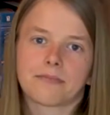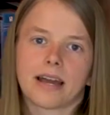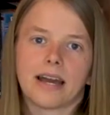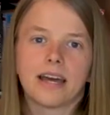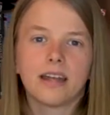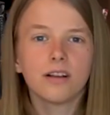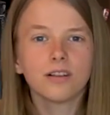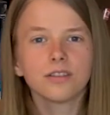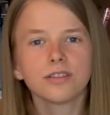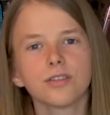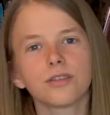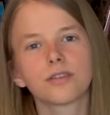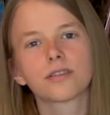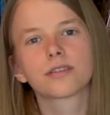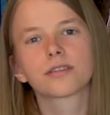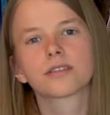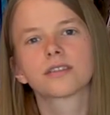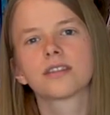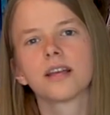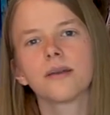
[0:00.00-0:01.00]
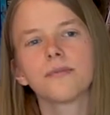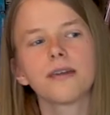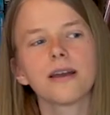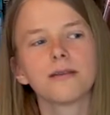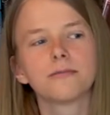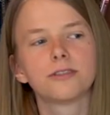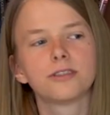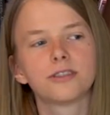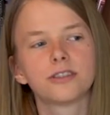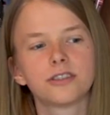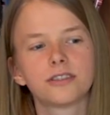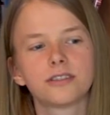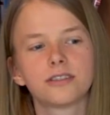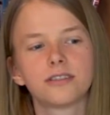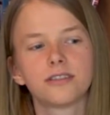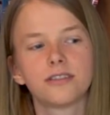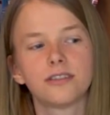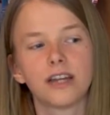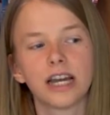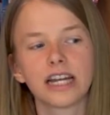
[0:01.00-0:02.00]
And also, sometimes
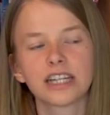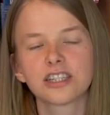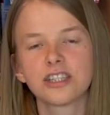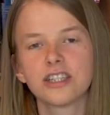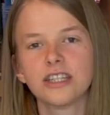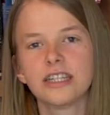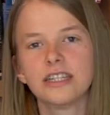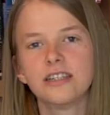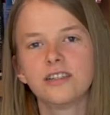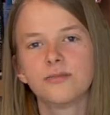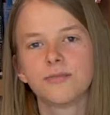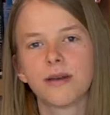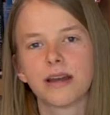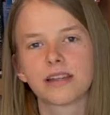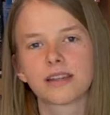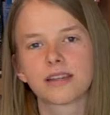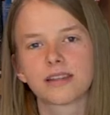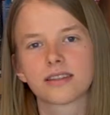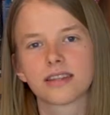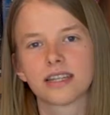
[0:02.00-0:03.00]
you actually need to make